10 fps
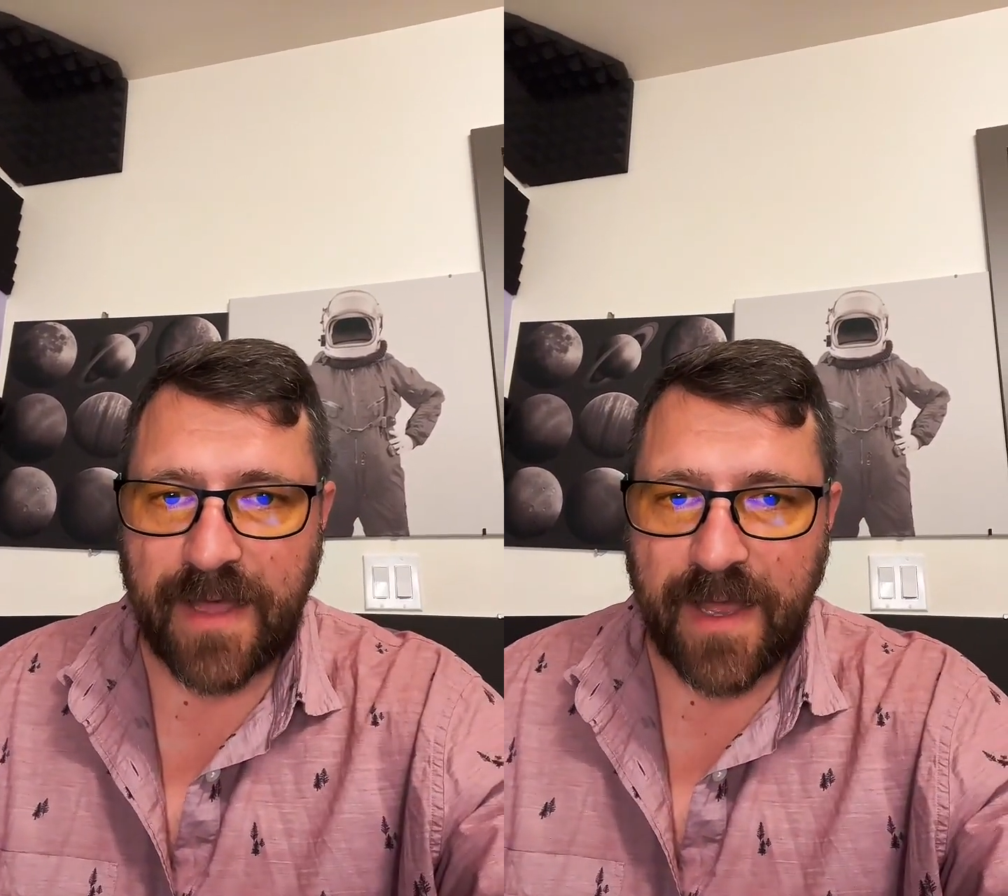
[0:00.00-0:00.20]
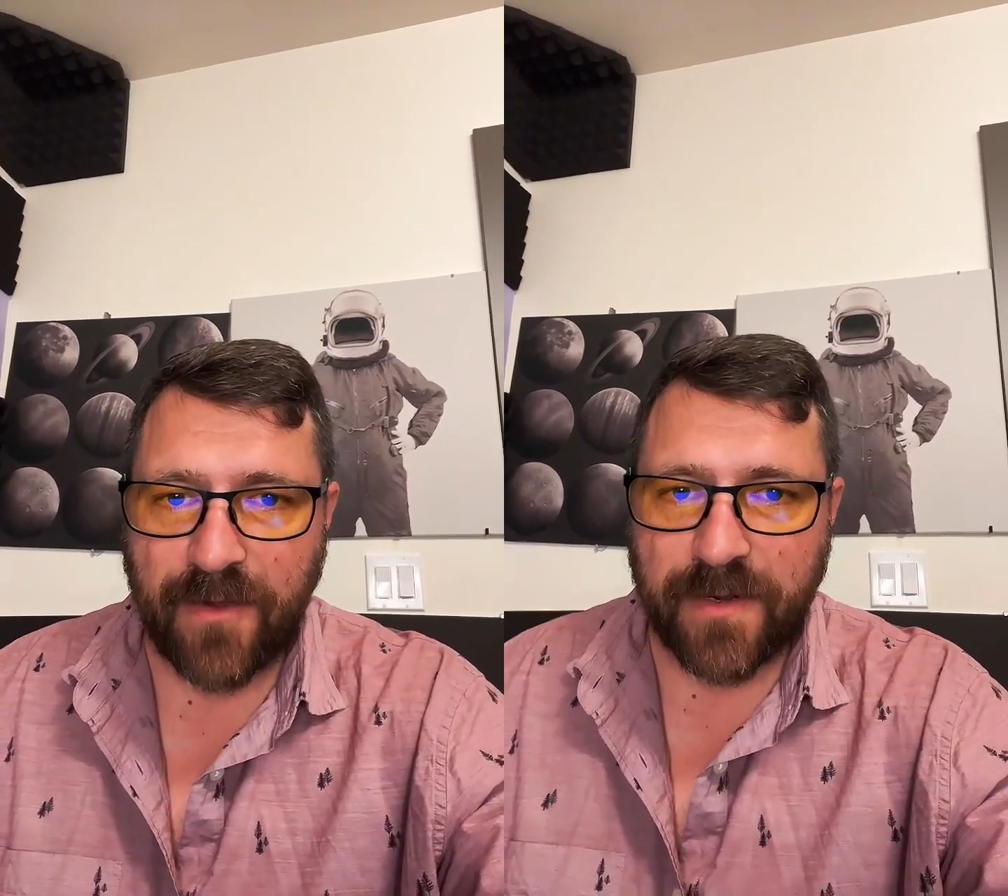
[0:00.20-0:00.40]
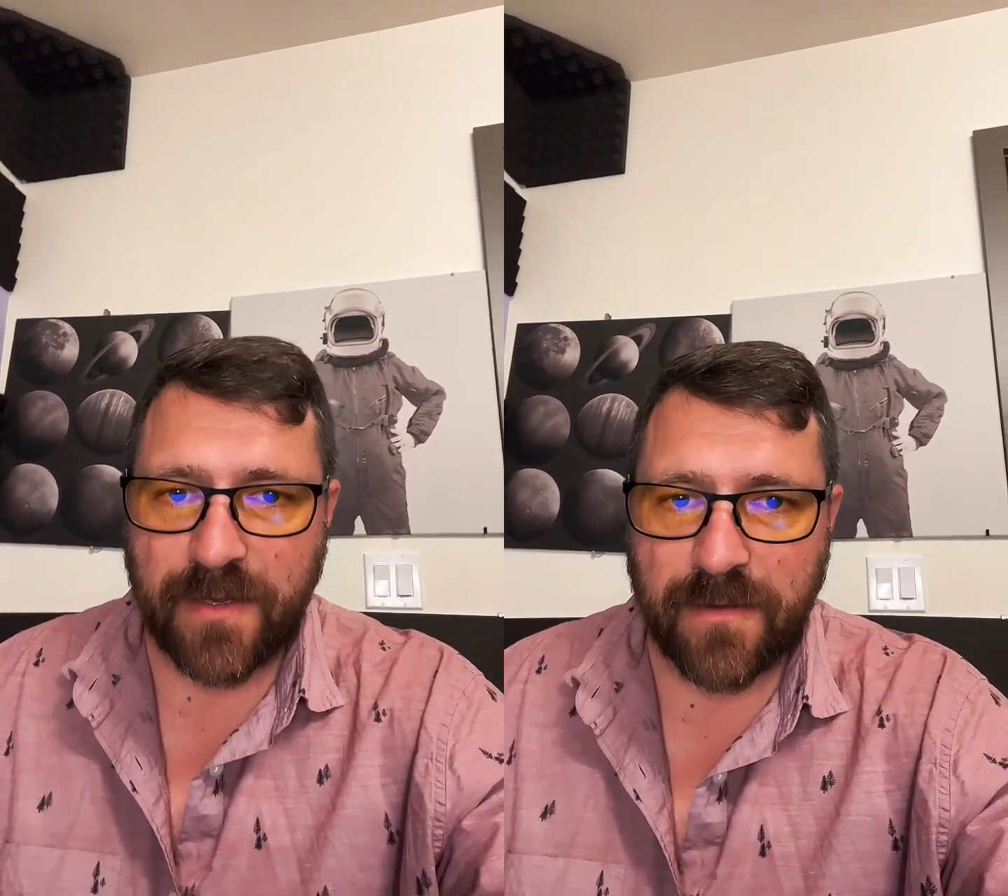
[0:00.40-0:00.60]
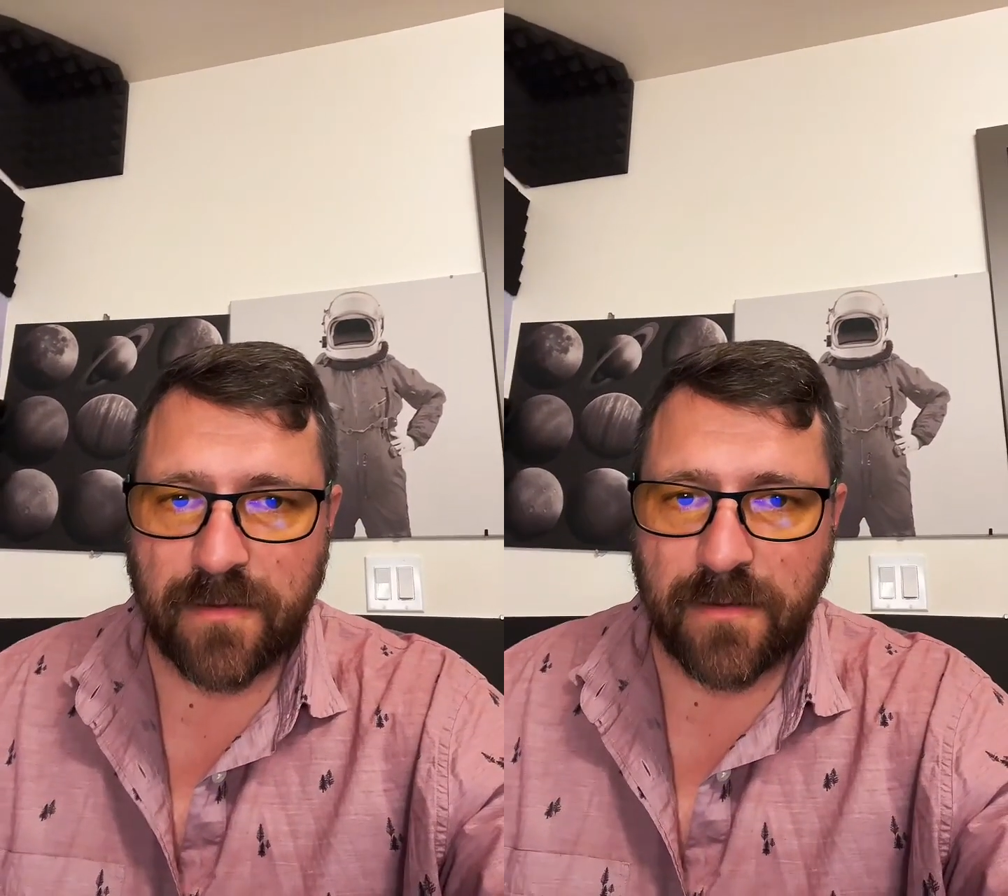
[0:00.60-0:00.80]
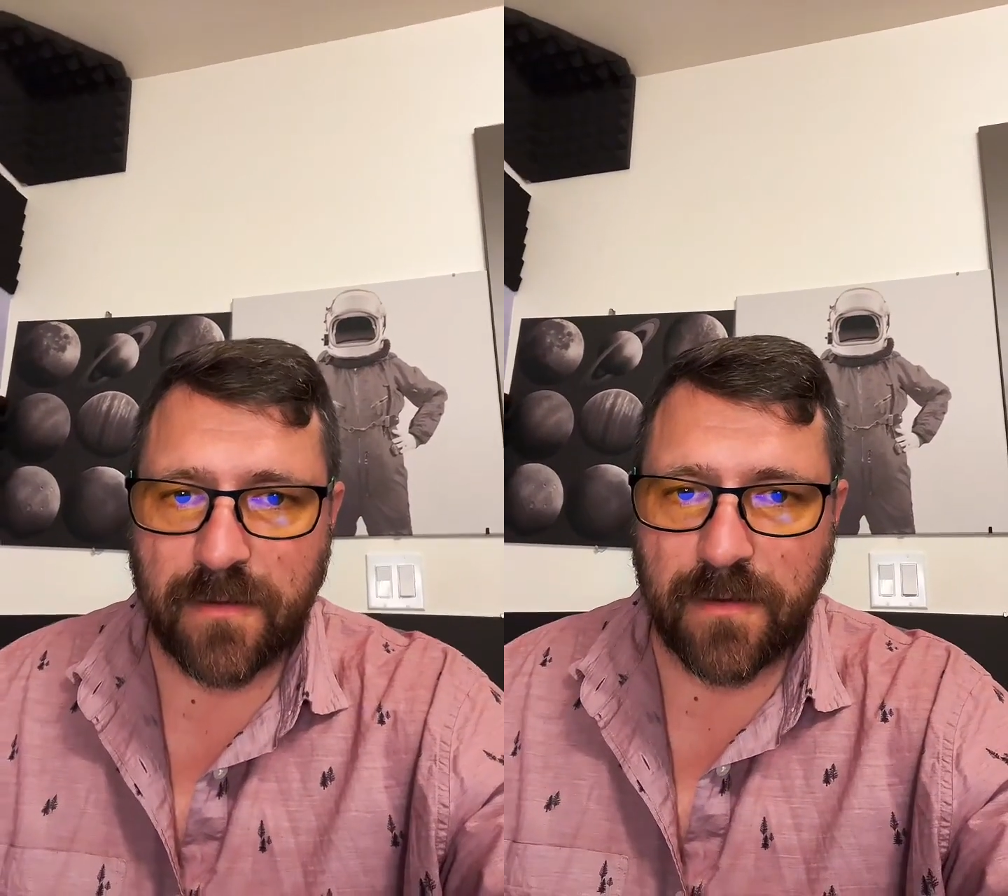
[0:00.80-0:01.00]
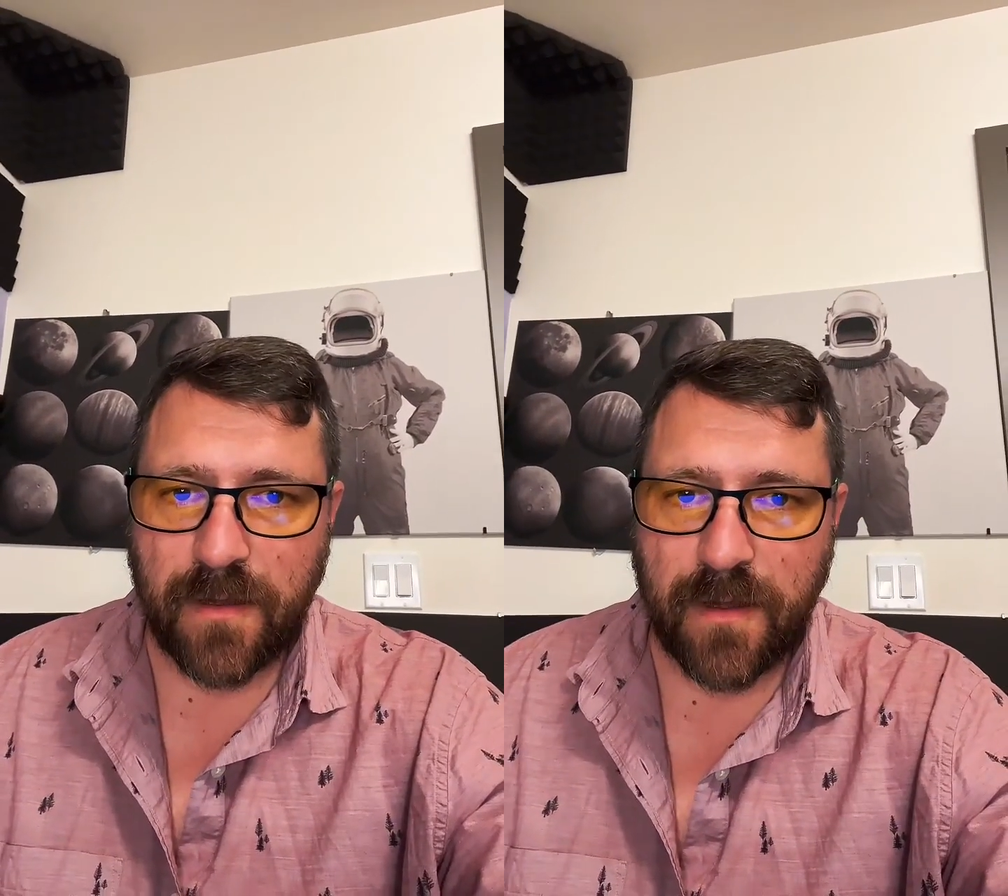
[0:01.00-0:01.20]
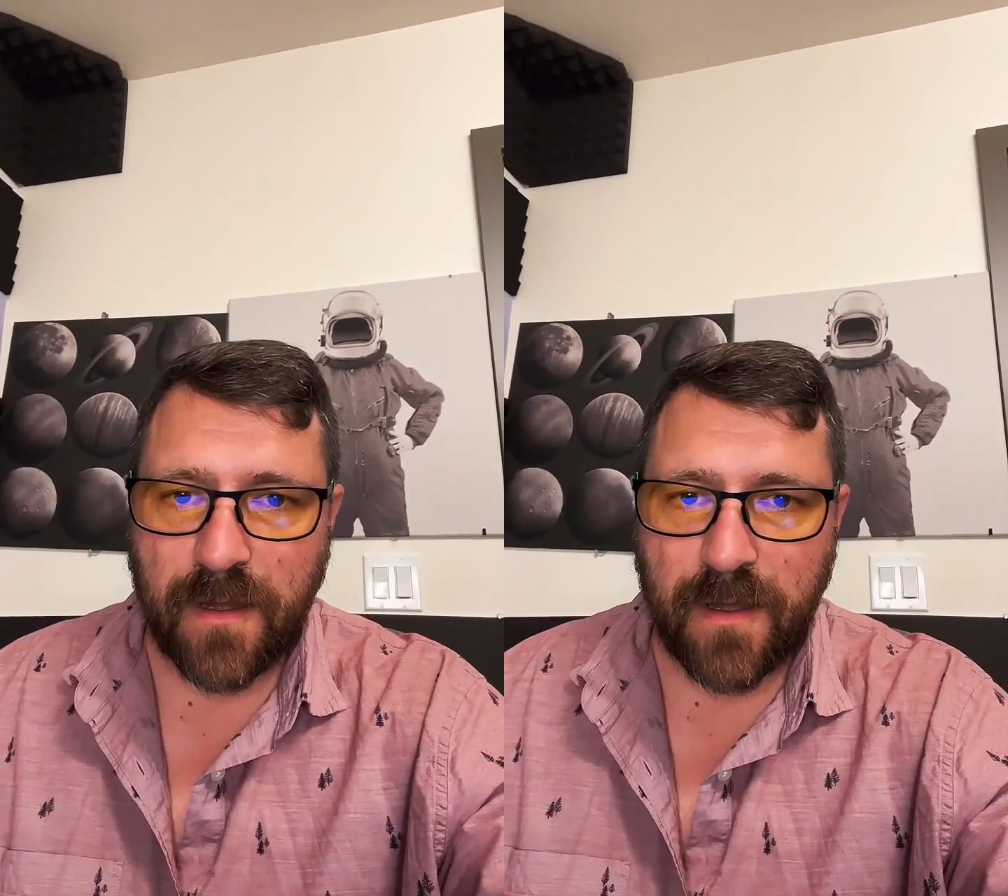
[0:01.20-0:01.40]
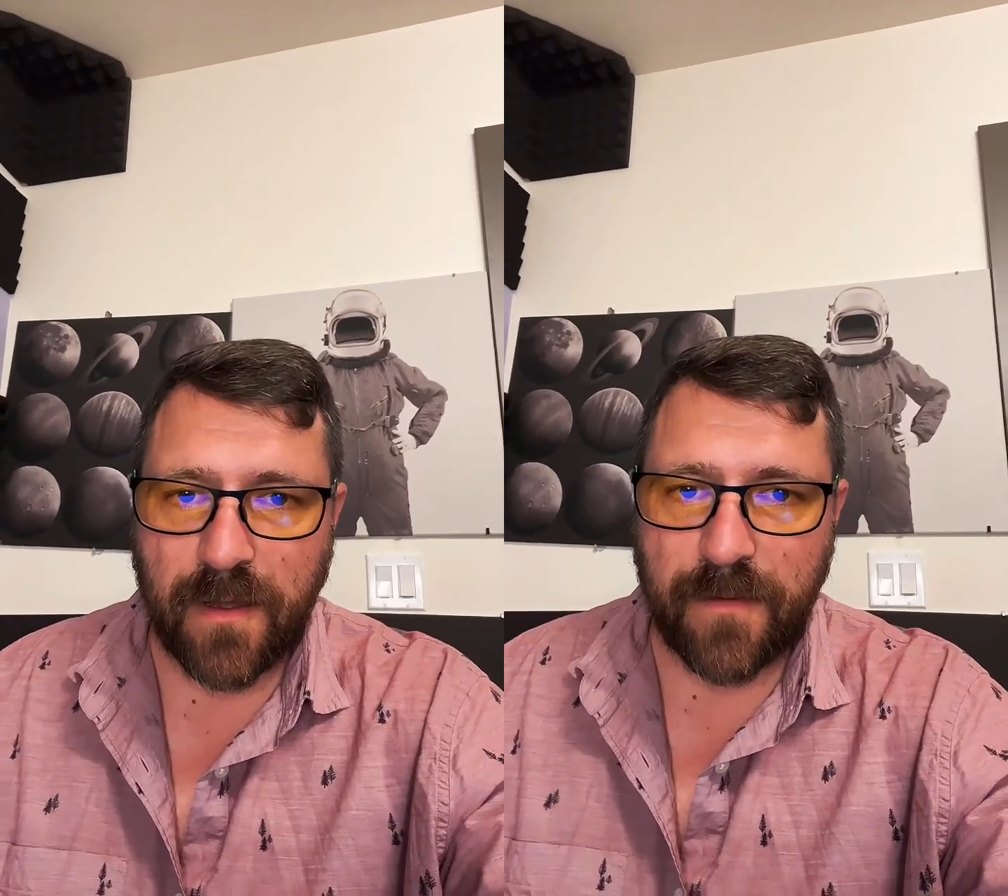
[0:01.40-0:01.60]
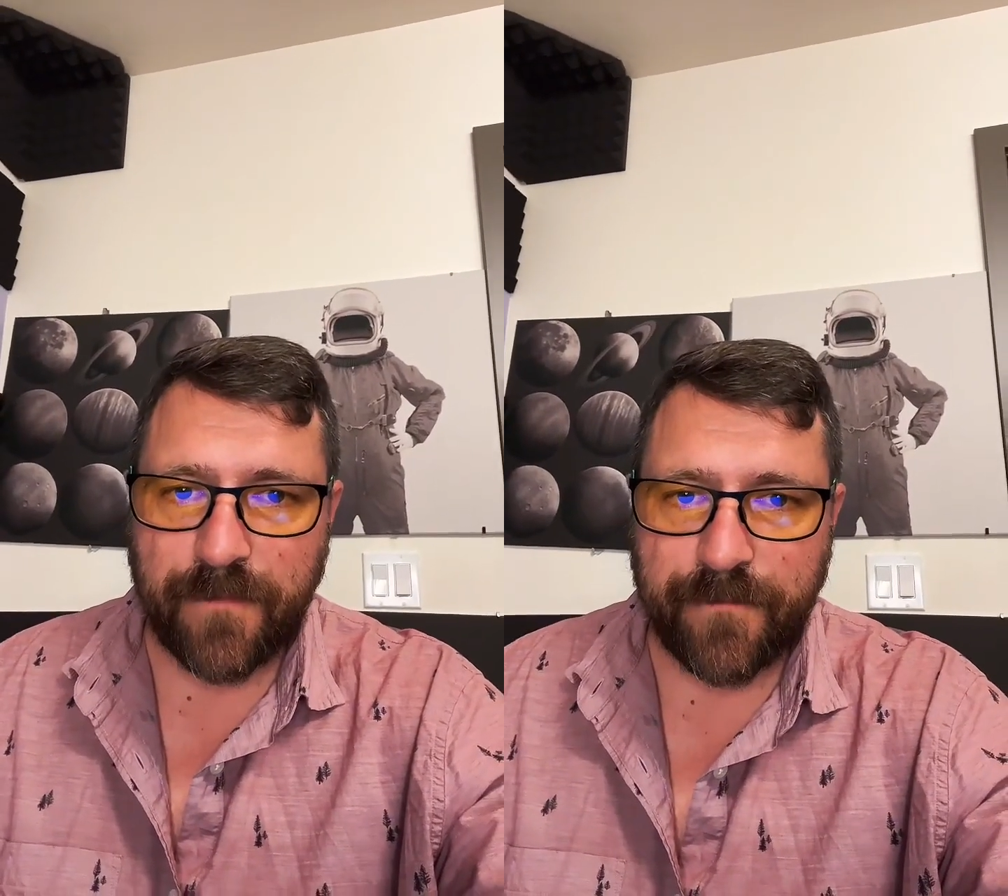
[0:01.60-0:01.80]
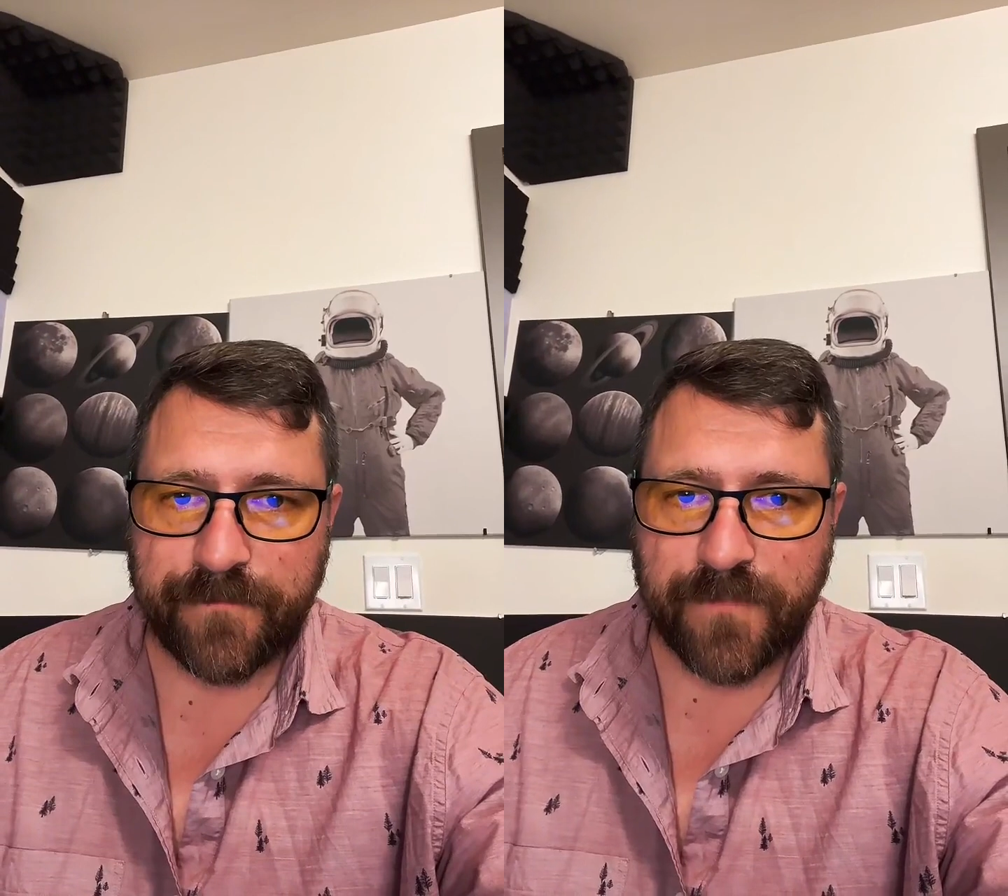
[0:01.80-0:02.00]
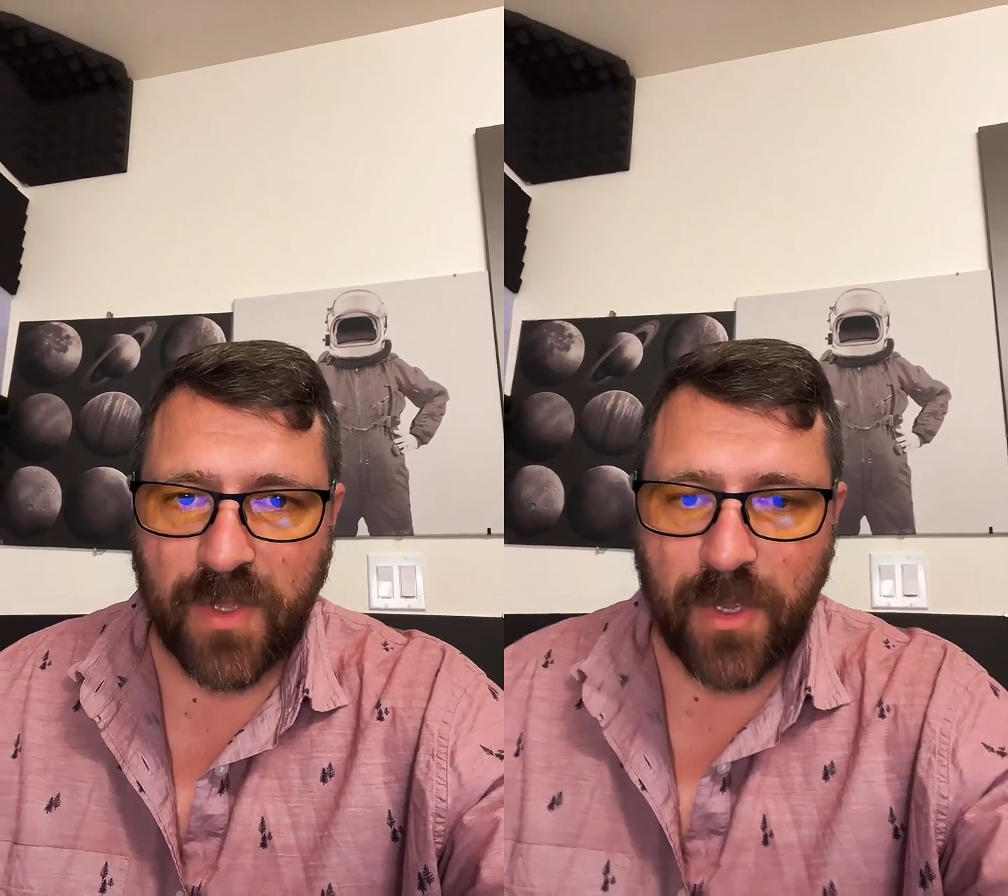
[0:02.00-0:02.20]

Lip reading: loud. Yeah.